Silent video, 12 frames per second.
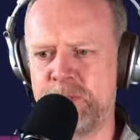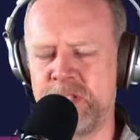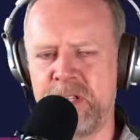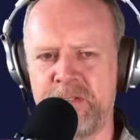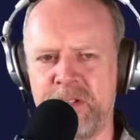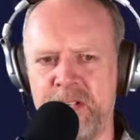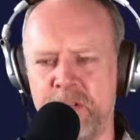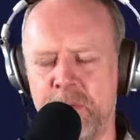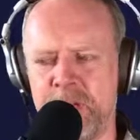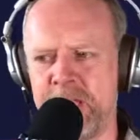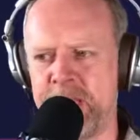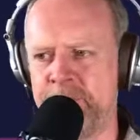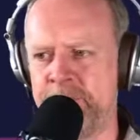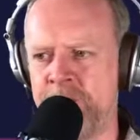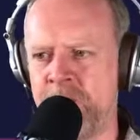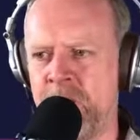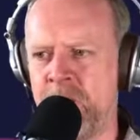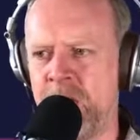myself out of the way again.
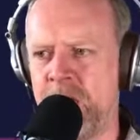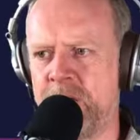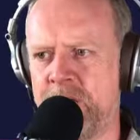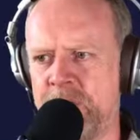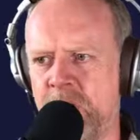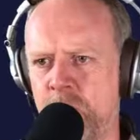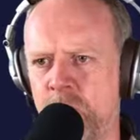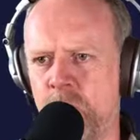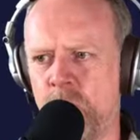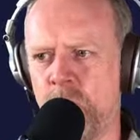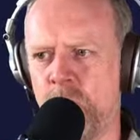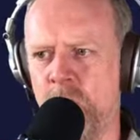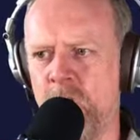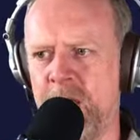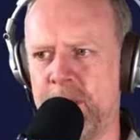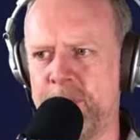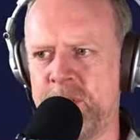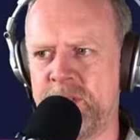So what
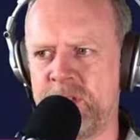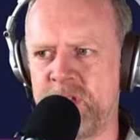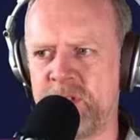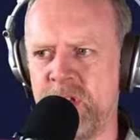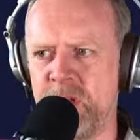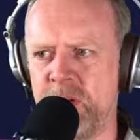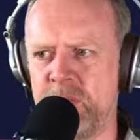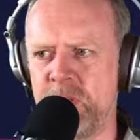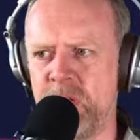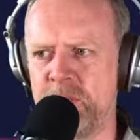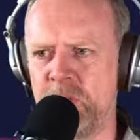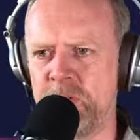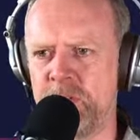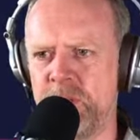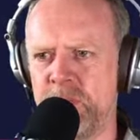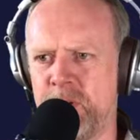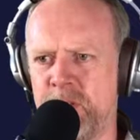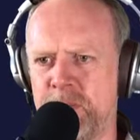happens? So I'm not too
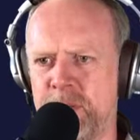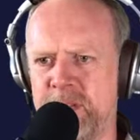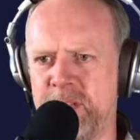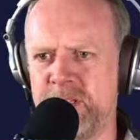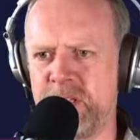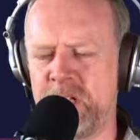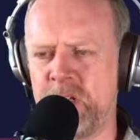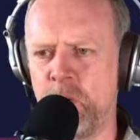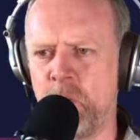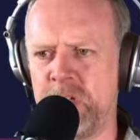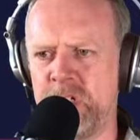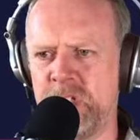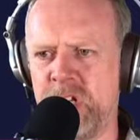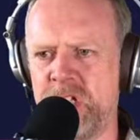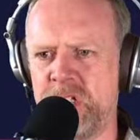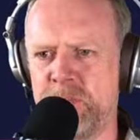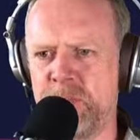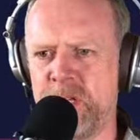bothered about this. I don't want to
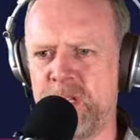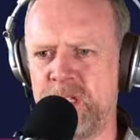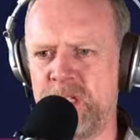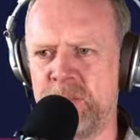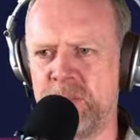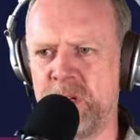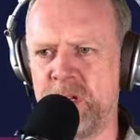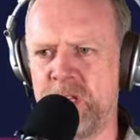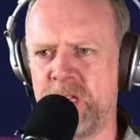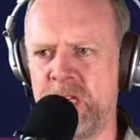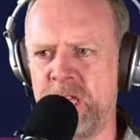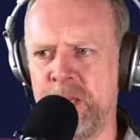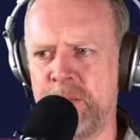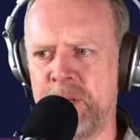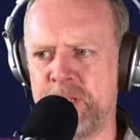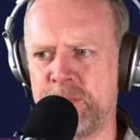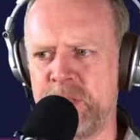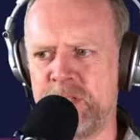change my
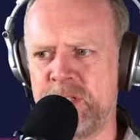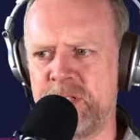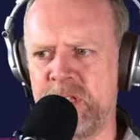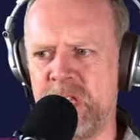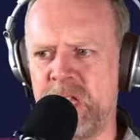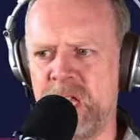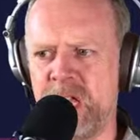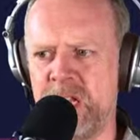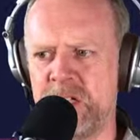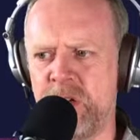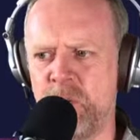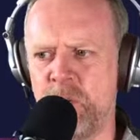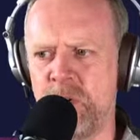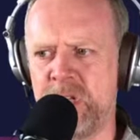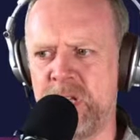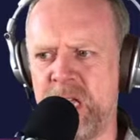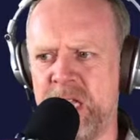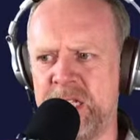Best Business, and I don't want
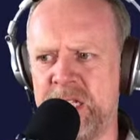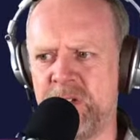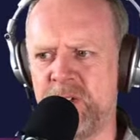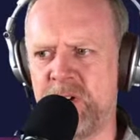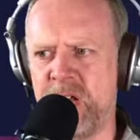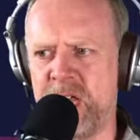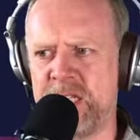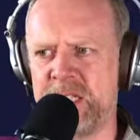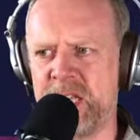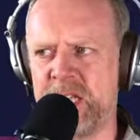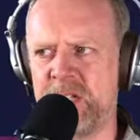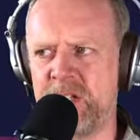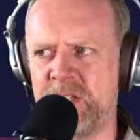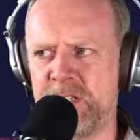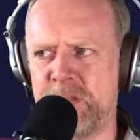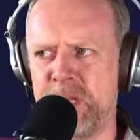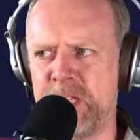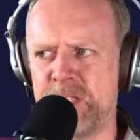to edit or add any other
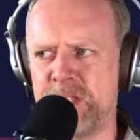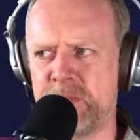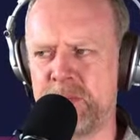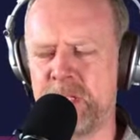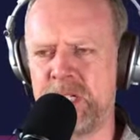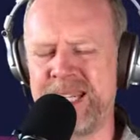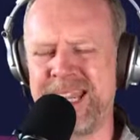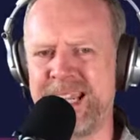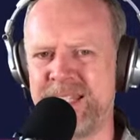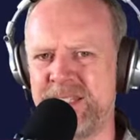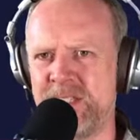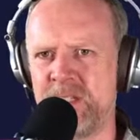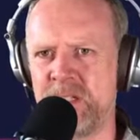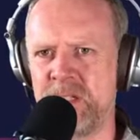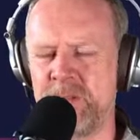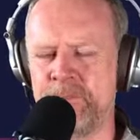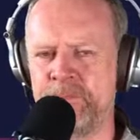domains. So I'm going to cancel